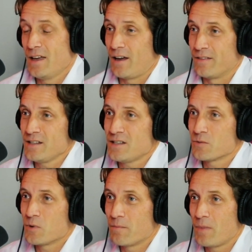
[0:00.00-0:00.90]
And this
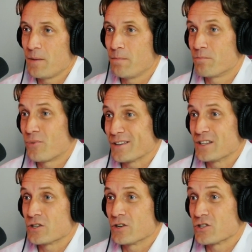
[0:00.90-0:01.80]
is where many
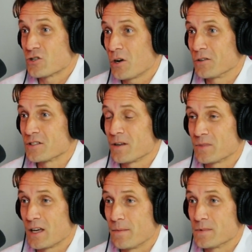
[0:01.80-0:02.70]
practitioners struggle
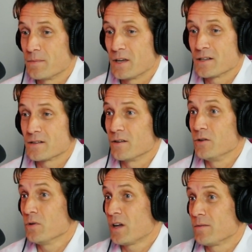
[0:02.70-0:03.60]
sometimes, because
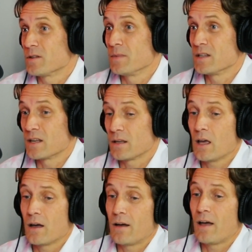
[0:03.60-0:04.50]
you came to me saying,
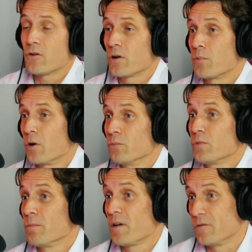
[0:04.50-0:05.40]
yeah, I've got a problem
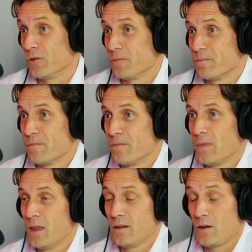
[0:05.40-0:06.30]
with my foot.
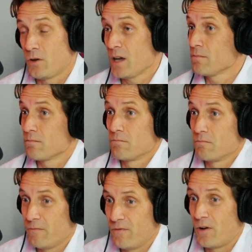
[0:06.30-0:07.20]
Okay,
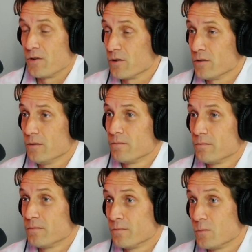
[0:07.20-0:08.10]
very good.
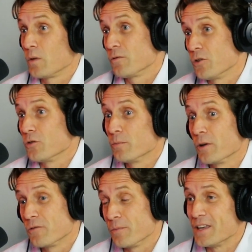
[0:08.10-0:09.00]
Not for you,
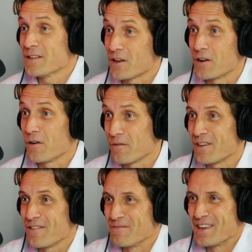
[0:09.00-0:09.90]
but for me, it's going to
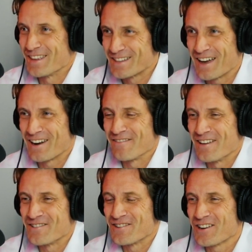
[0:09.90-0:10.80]
give me this kind of
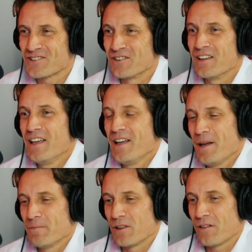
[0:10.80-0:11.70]
introduction.
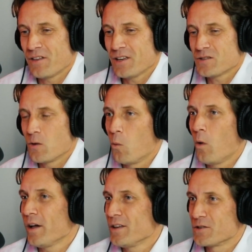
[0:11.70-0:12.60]
But the thing is,
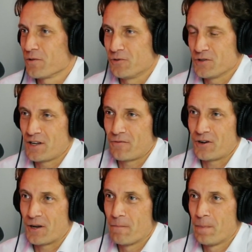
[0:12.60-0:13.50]
why is your foot suffering?